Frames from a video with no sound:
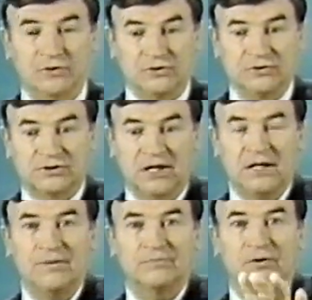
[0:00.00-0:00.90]
So you
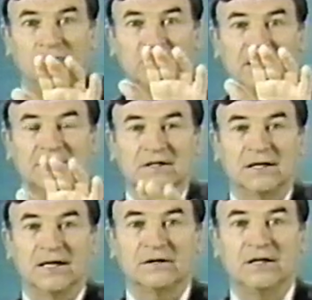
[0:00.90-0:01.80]
start up the golden
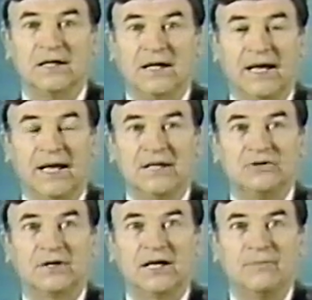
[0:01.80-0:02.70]
escalator, and as
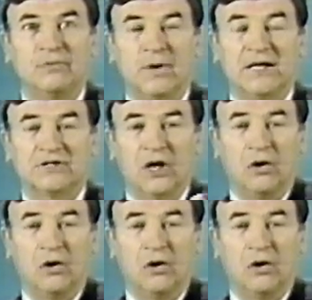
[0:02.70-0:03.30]
you get up a ways,